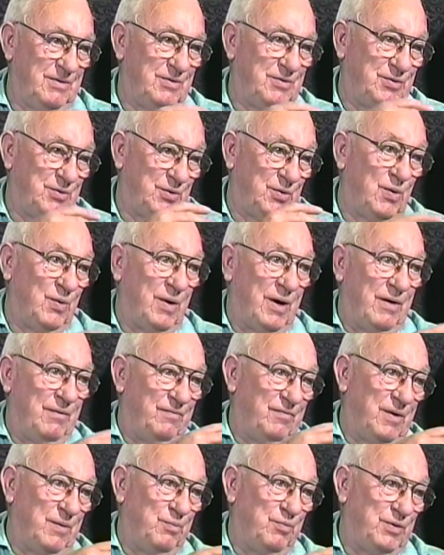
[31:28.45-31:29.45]
to go out
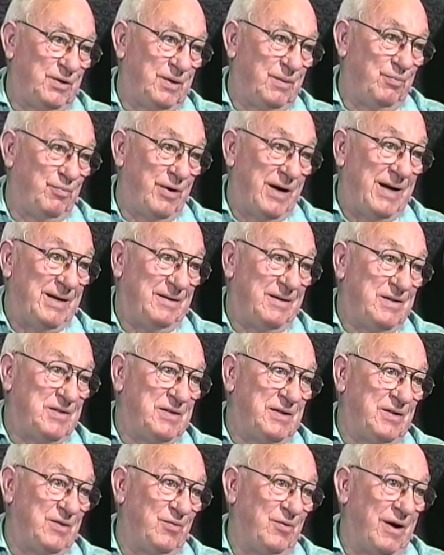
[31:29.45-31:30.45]
for, to practice
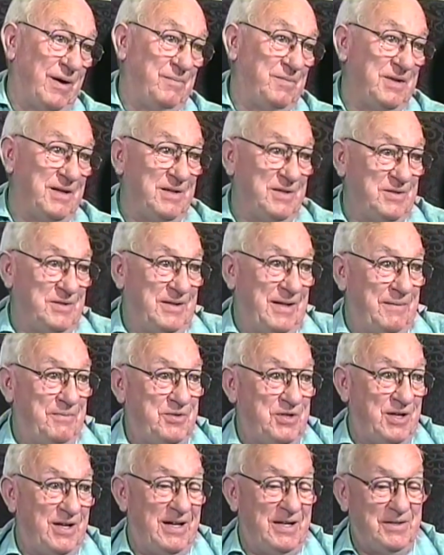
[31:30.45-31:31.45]
and drop these depth
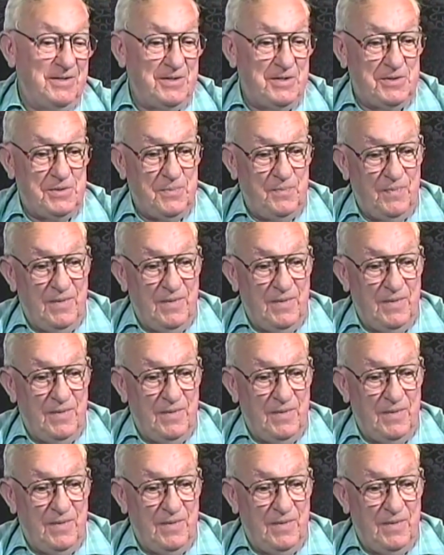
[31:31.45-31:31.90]
charges.